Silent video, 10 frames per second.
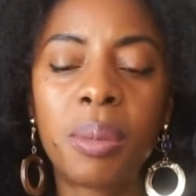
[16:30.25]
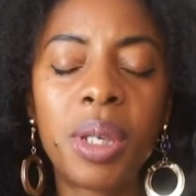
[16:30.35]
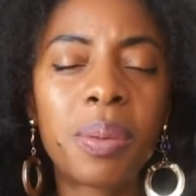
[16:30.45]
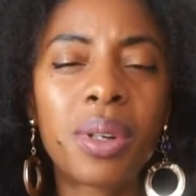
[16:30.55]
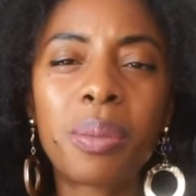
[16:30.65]

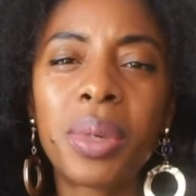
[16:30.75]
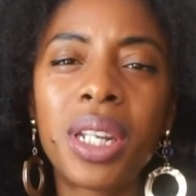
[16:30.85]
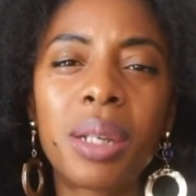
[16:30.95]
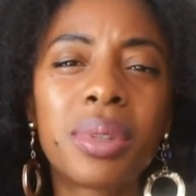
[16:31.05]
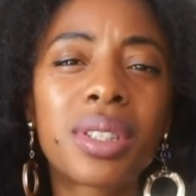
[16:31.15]
People not being
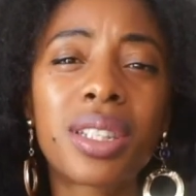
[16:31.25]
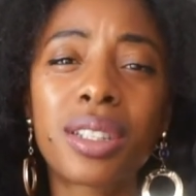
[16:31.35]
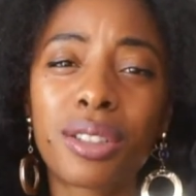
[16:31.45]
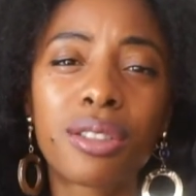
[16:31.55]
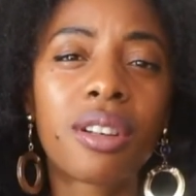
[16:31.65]
able
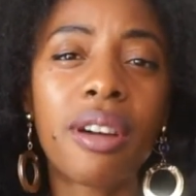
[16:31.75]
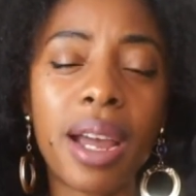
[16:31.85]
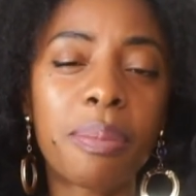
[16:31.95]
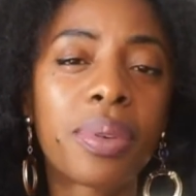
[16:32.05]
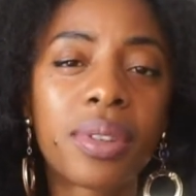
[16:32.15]
to
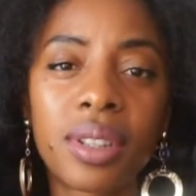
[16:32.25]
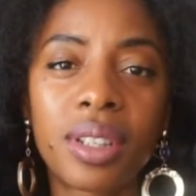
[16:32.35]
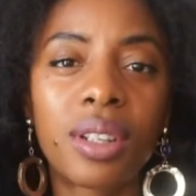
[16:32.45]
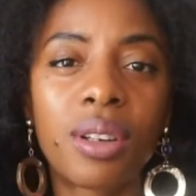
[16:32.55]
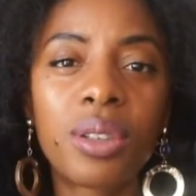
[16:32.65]
crap,
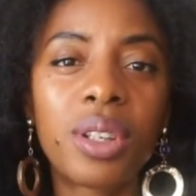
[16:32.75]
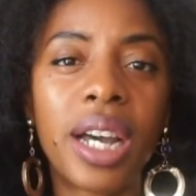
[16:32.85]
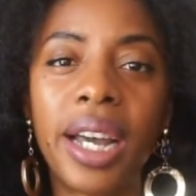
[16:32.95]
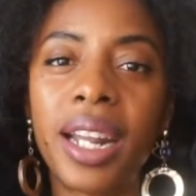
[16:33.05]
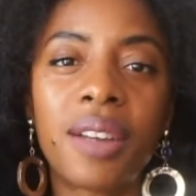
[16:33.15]
you know,
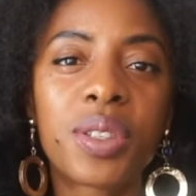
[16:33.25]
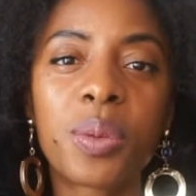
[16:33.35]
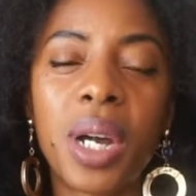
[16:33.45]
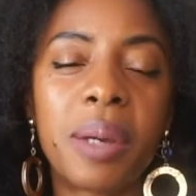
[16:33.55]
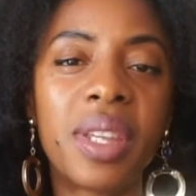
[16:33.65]
I'd have to
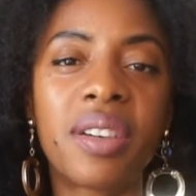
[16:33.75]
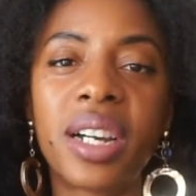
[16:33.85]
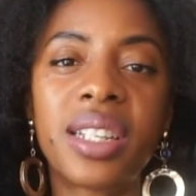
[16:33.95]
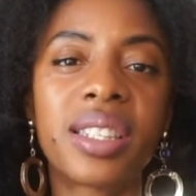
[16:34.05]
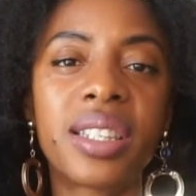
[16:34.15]
wipe their
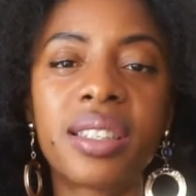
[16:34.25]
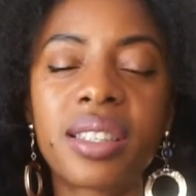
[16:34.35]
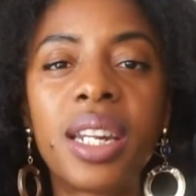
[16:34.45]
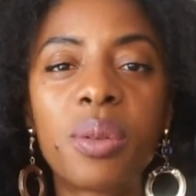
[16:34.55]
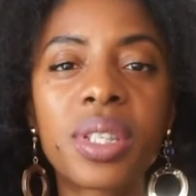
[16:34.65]
asses.
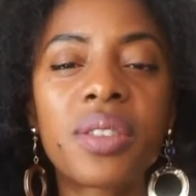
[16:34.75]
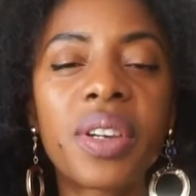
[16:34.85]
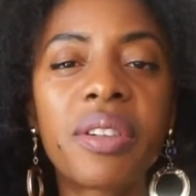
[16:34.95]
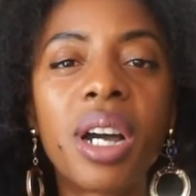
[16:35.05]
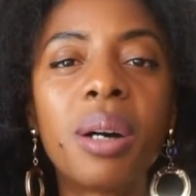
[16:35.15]
And it was a
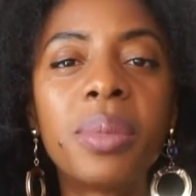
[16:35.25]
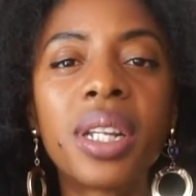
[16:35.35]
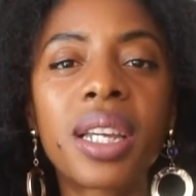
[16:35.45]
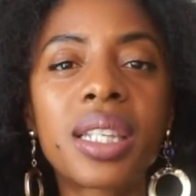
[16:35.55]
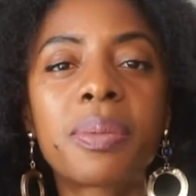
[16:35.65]
very
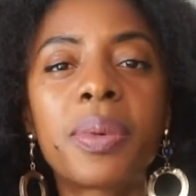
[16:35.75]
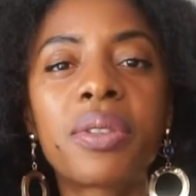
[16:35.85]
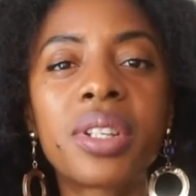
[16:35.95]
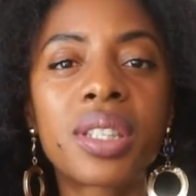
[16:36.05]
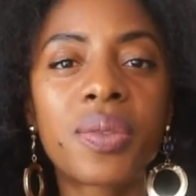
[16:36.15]
humbling
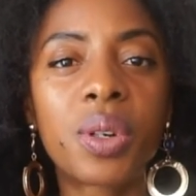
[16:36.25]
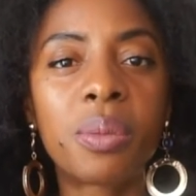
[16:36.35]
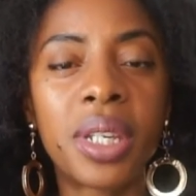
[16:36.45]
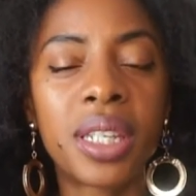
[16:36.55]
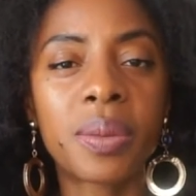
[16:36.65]
experience for
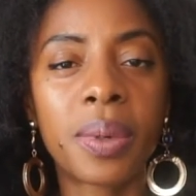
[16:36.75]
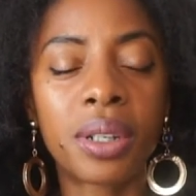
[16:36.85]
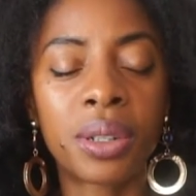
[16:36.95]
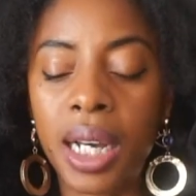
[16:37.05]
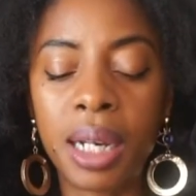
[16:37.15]
me as well.